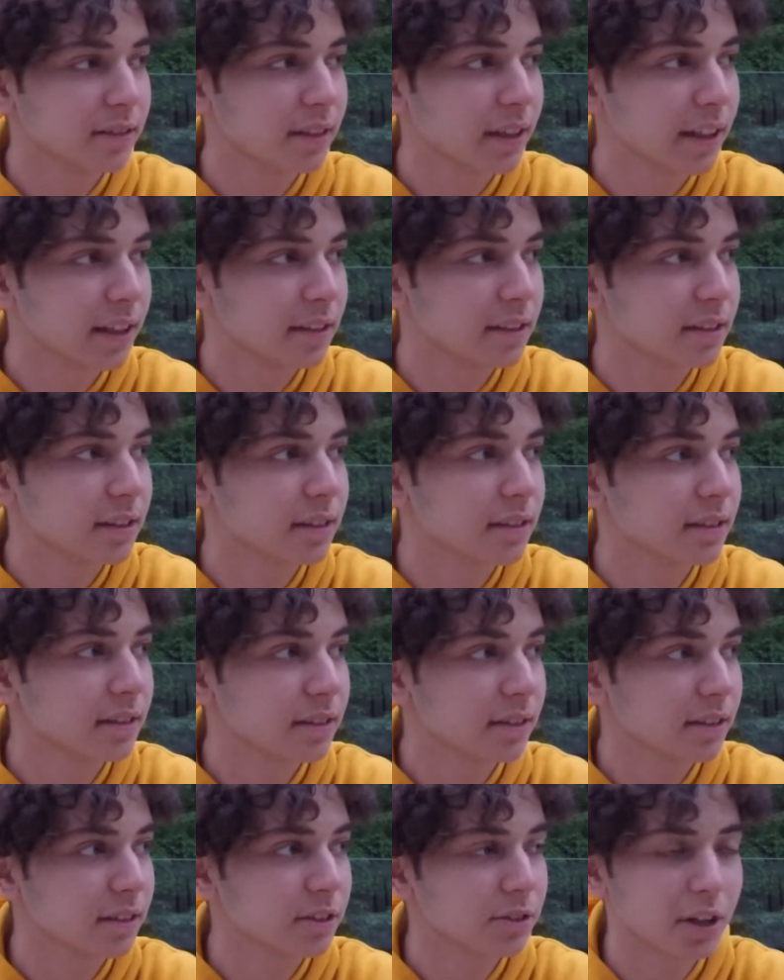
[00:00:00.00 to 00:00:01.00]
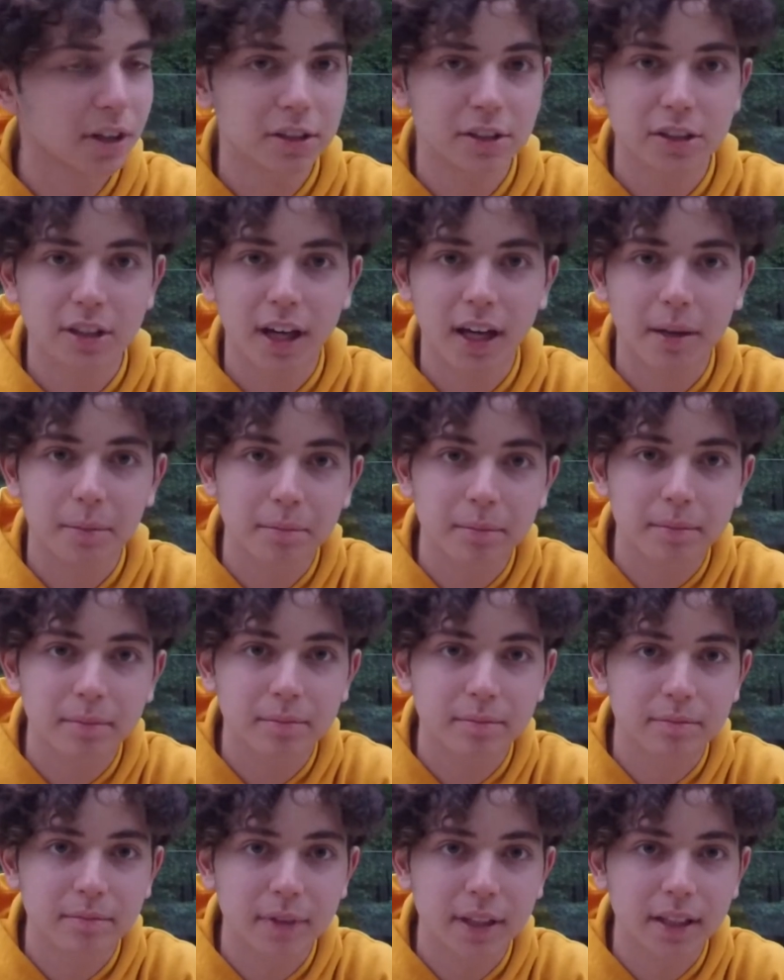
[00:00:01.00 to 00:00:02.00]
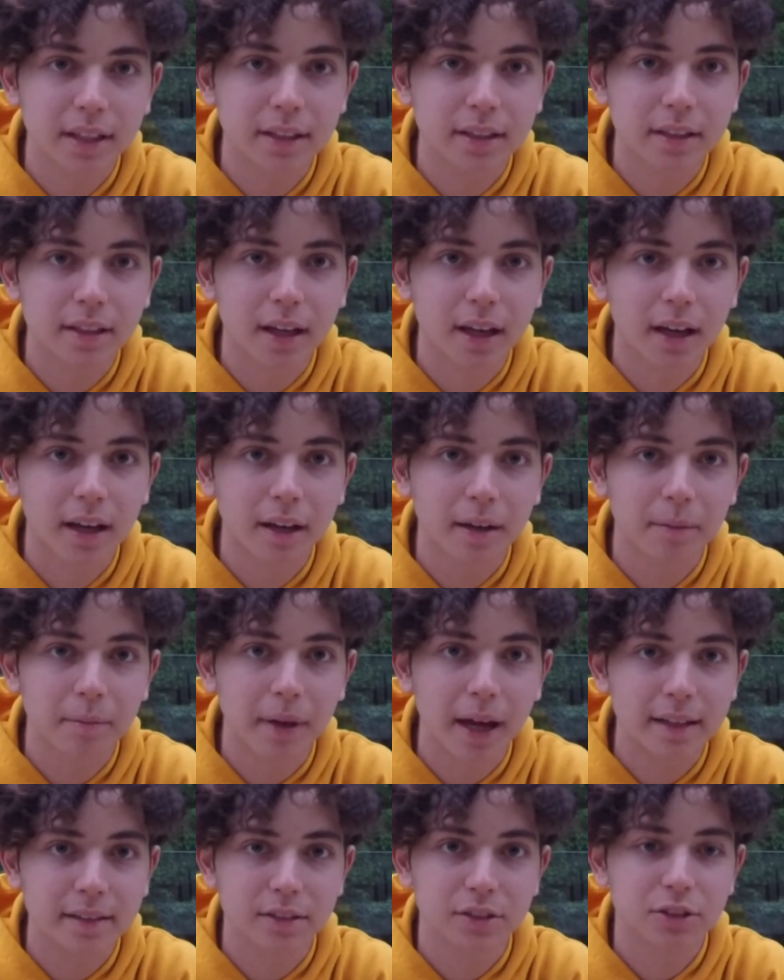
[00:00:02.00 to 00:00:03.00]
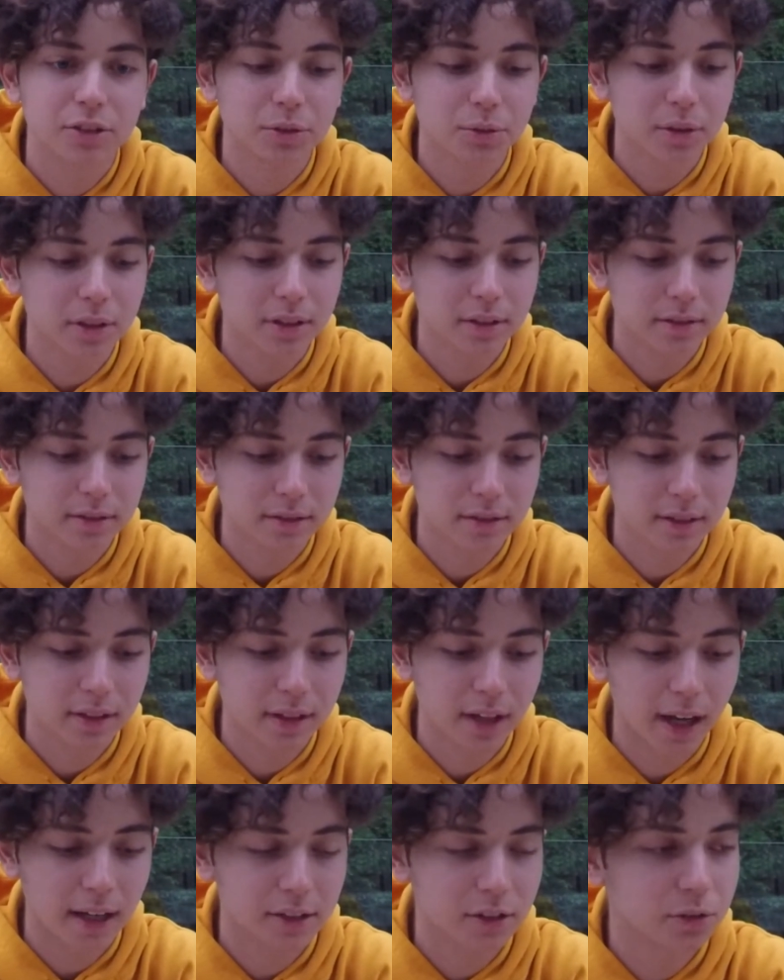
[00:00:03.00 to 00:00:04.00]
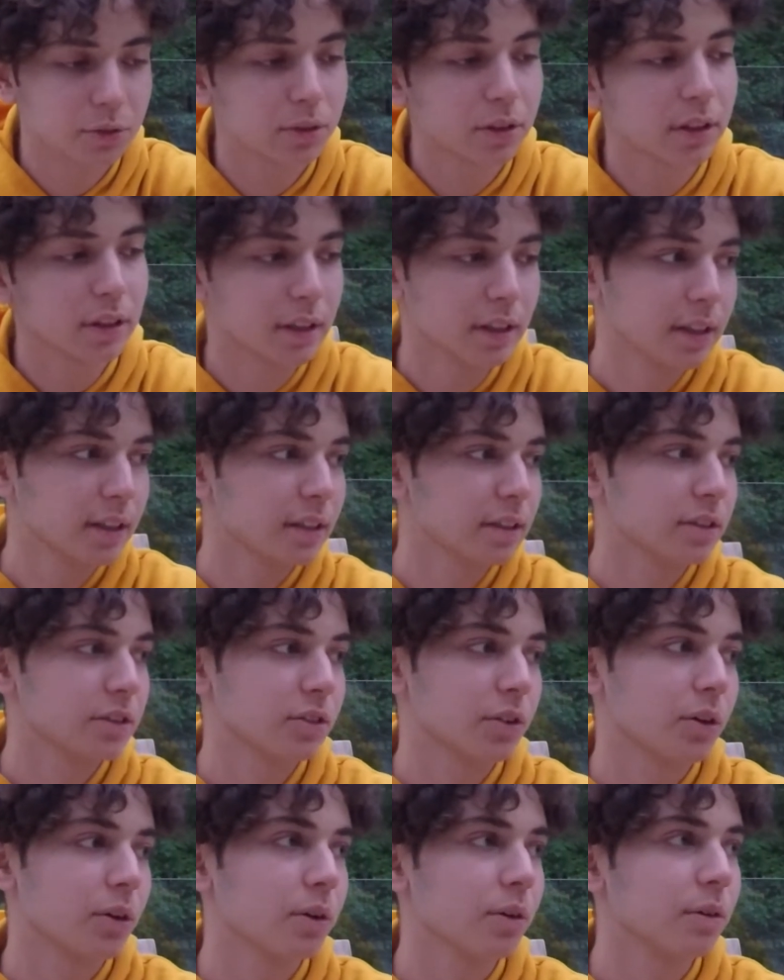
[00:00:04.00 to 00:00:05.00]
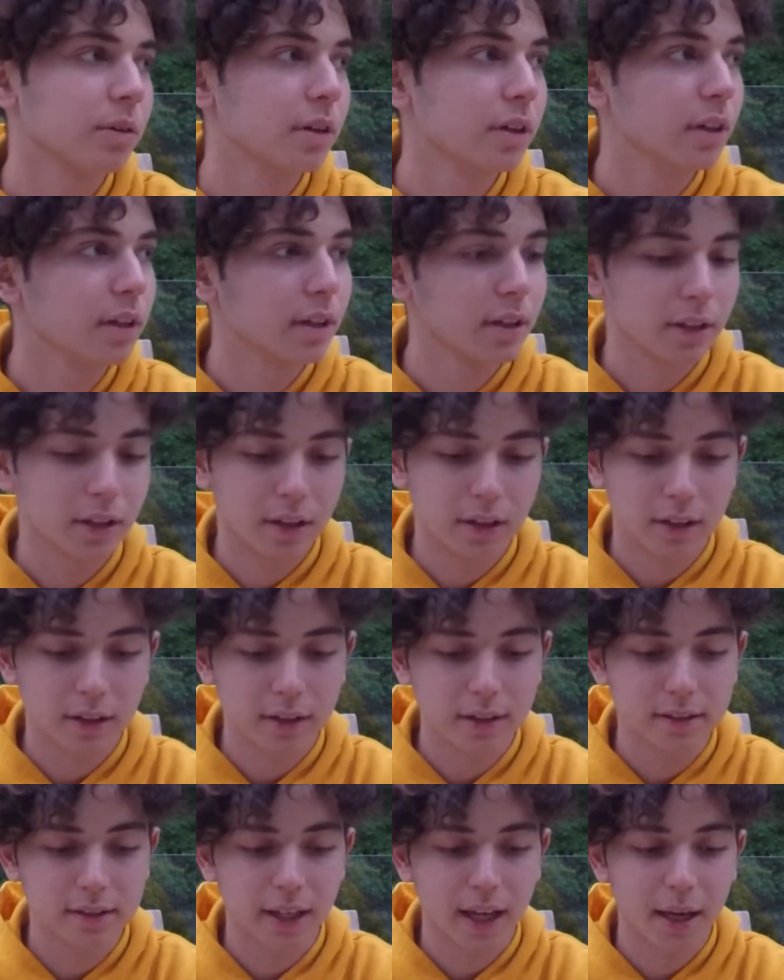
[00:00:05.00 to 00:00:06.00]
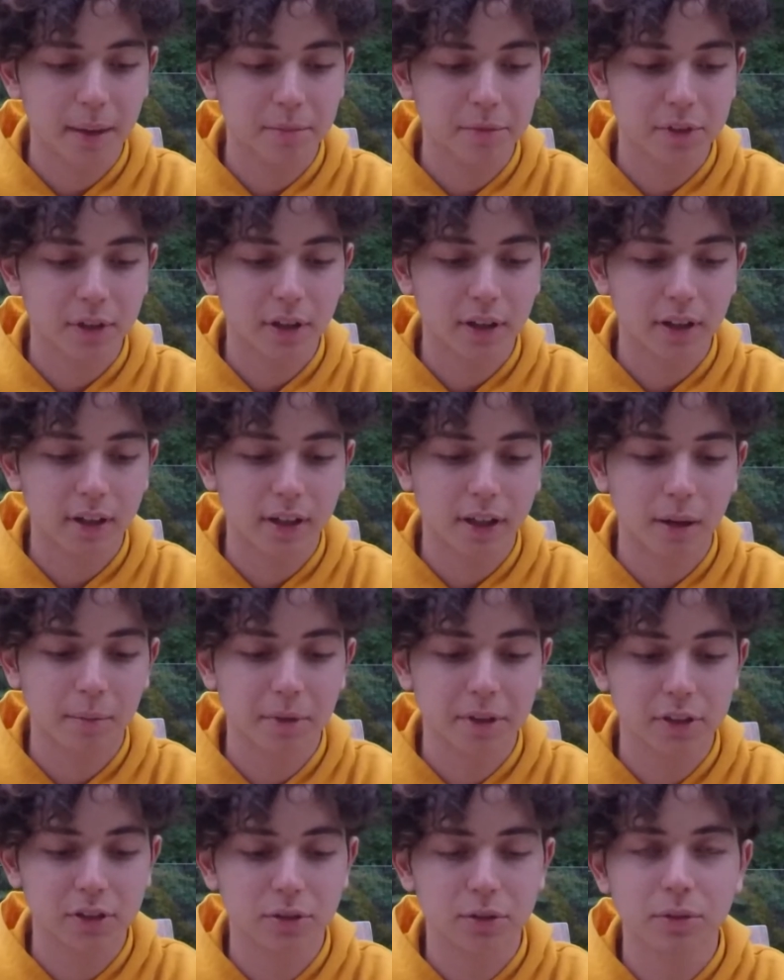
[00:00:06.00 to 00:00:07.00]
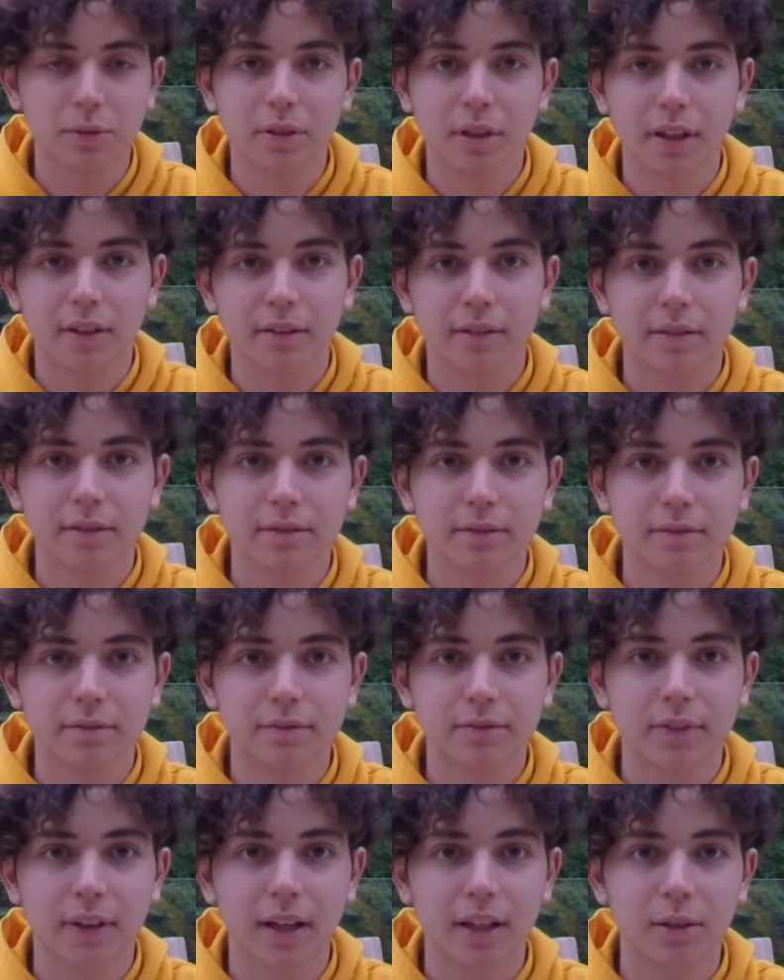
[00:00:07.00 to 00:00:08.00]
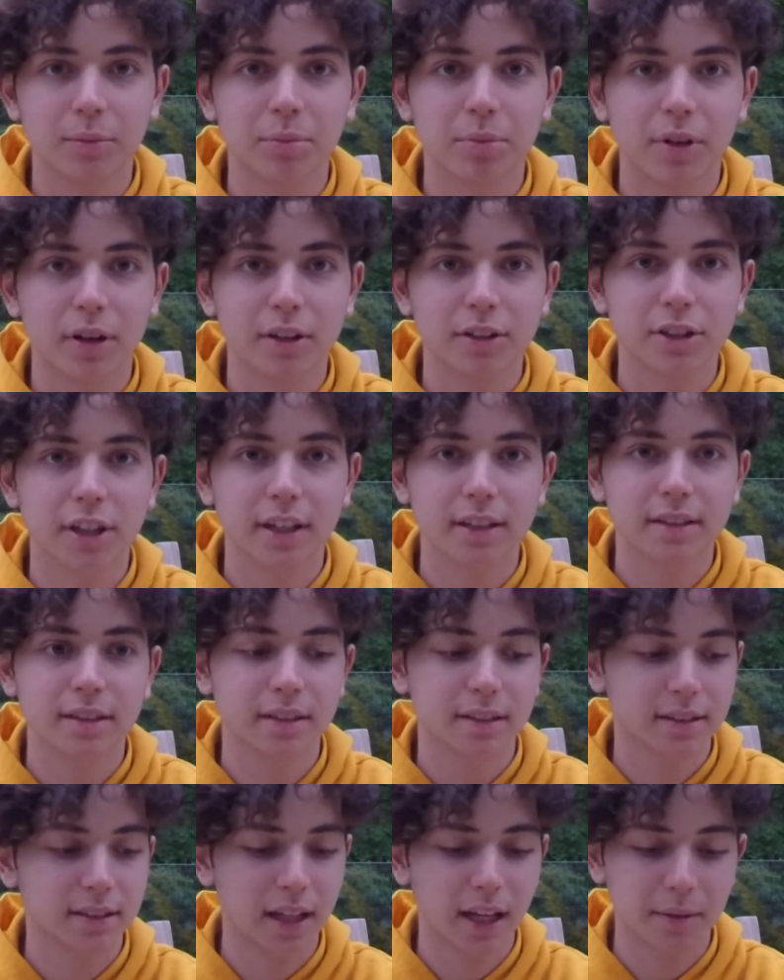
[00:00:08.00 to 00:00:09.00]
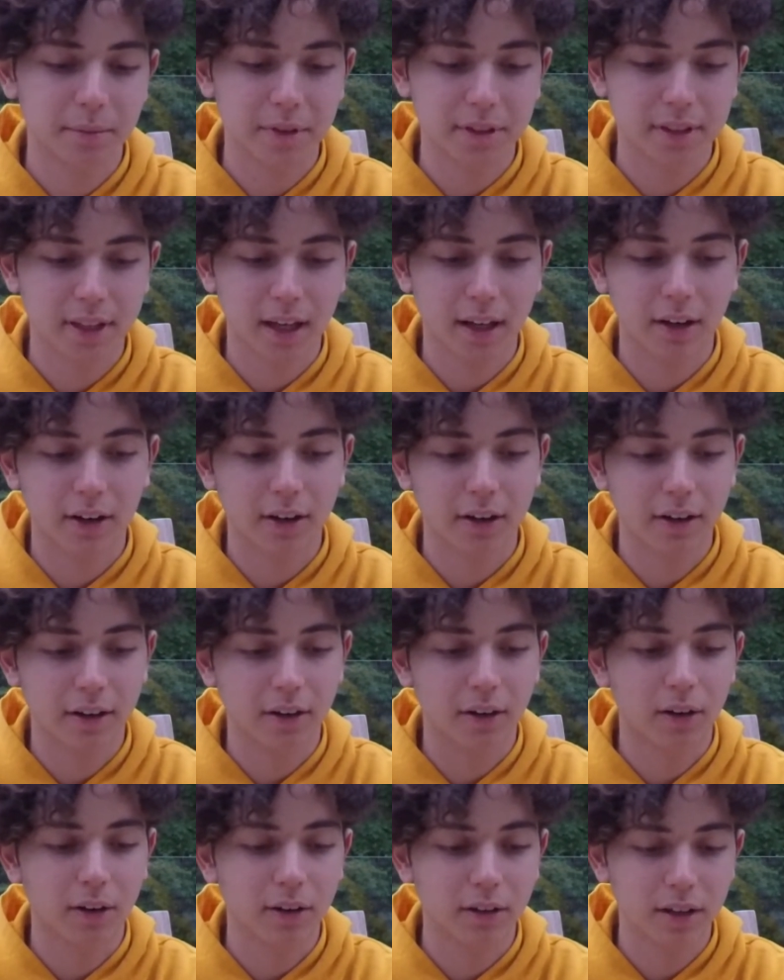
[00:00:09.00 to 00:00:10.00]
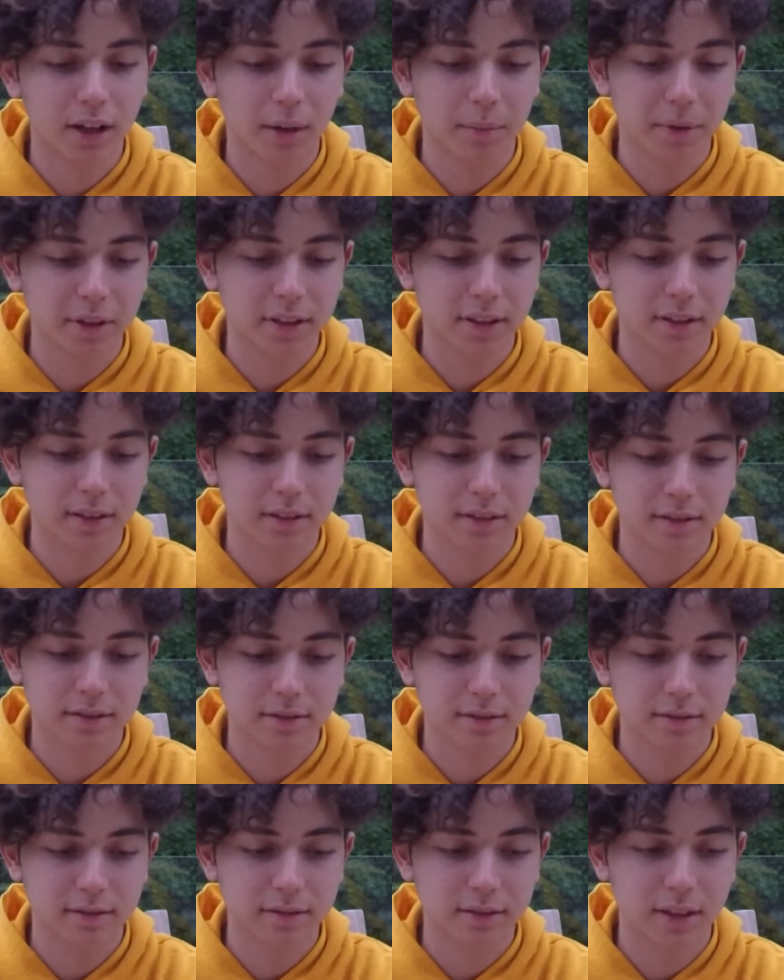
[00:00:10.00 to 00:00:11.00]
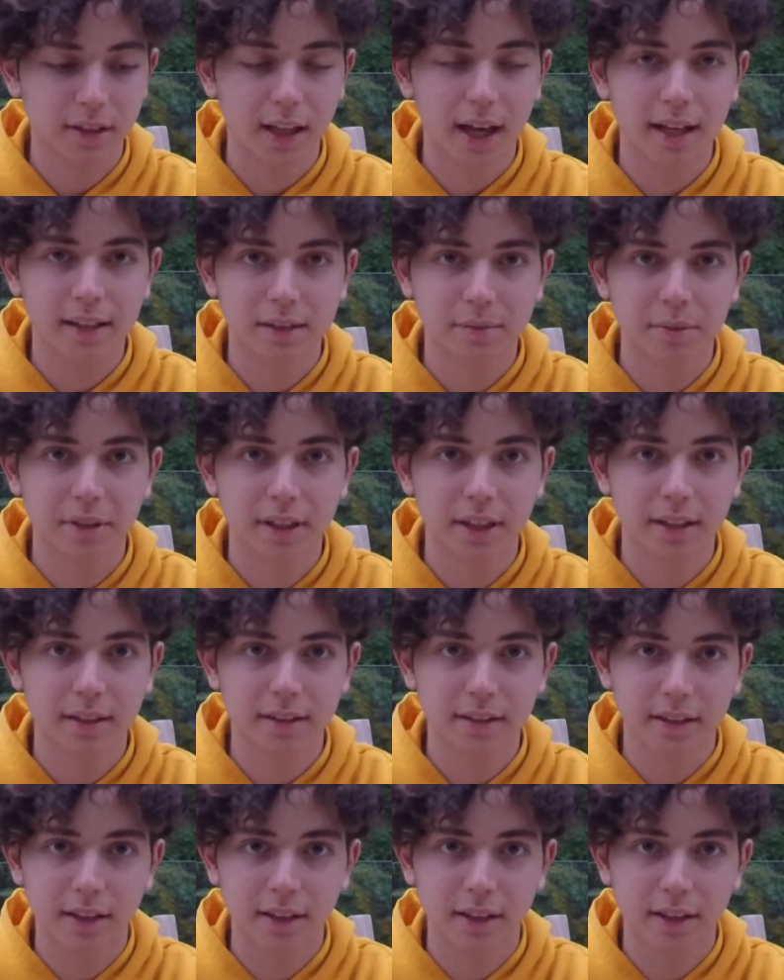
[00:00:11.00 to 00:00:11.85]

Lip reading: It's crunch time as a student in high school, so exams are coming soon and final projects and assignments are all coming to the last minute.